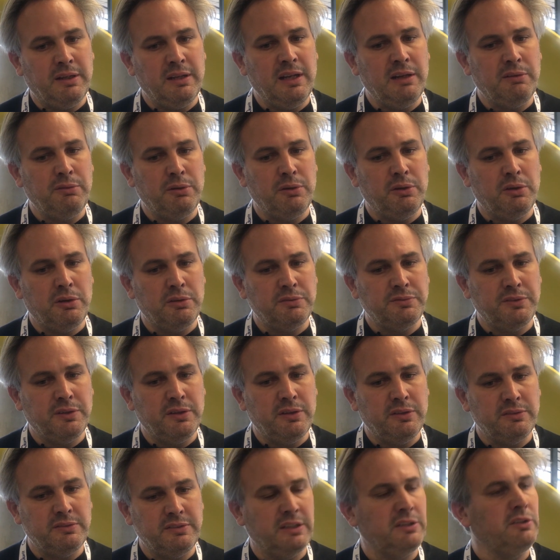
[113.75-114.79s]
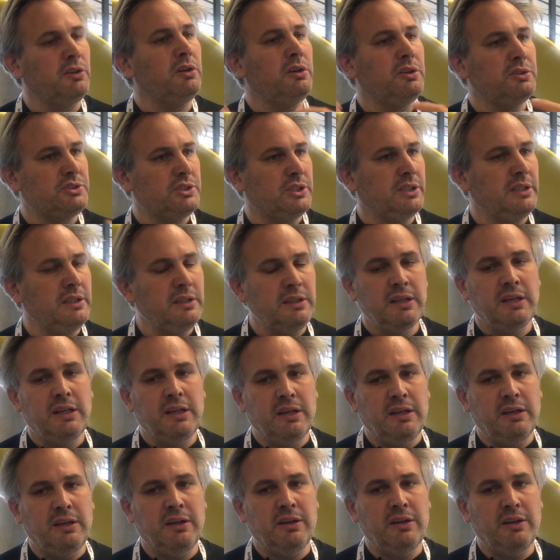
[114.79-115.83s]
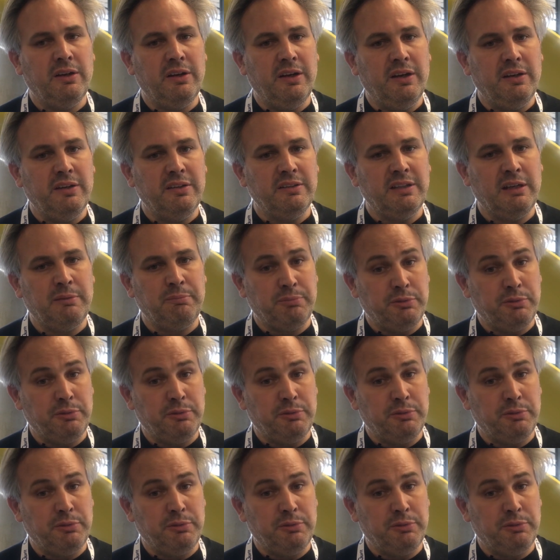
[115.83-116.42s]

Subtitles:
level of technology that